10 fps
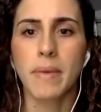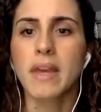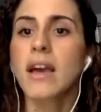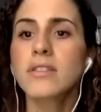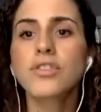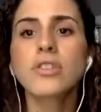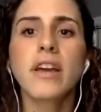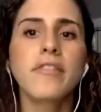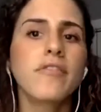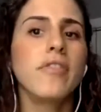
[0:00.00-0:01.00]
Because your
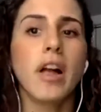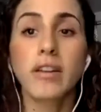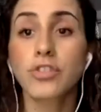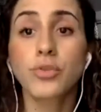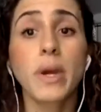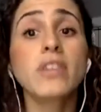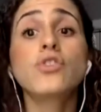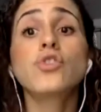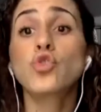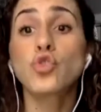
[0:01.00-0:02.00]
life
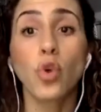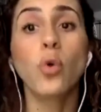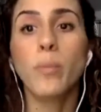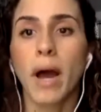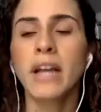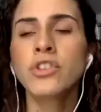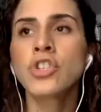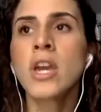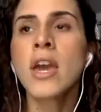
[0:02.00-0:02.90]
fluctuates so much,